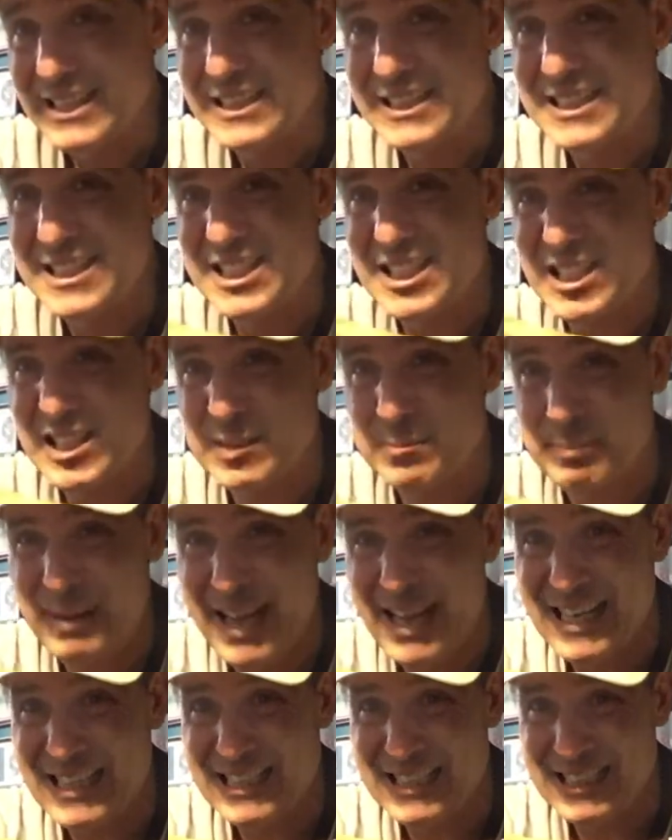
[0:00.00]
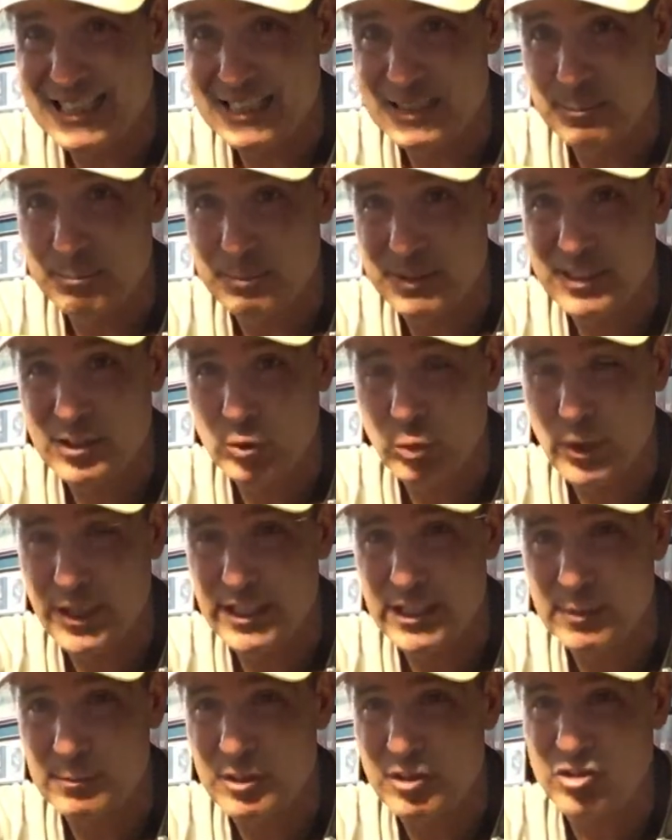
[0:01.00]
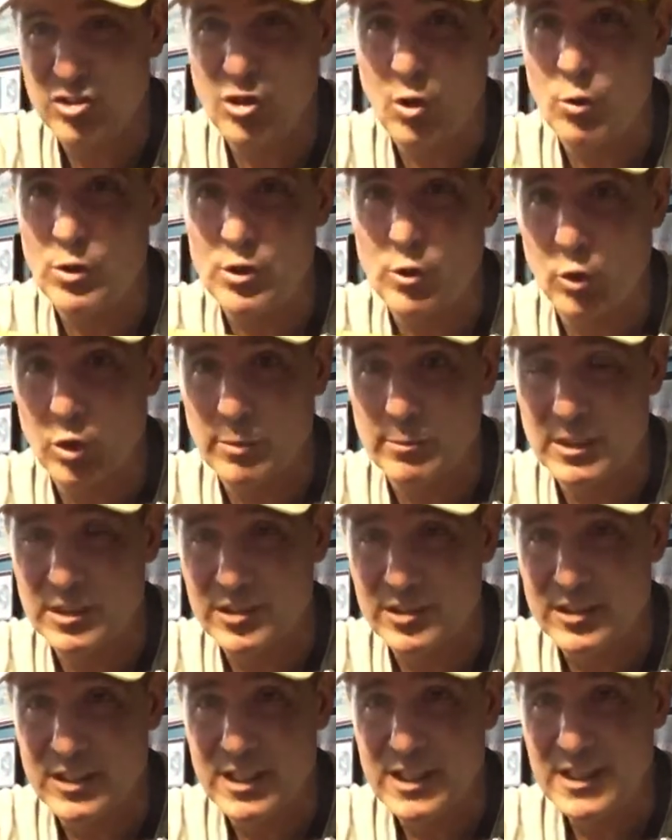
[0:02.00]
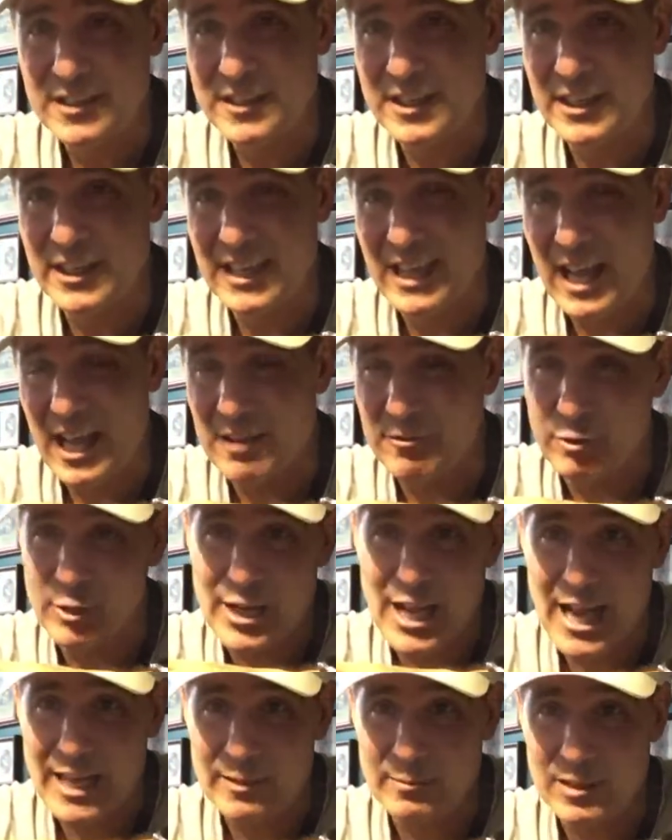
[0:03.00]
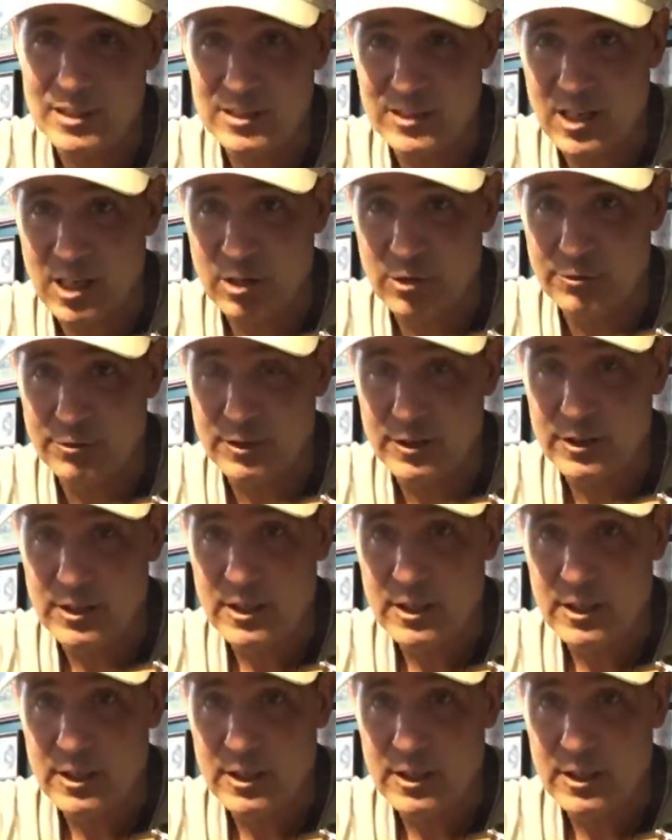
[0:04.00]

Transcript: the space between them is so enormous that every atom itself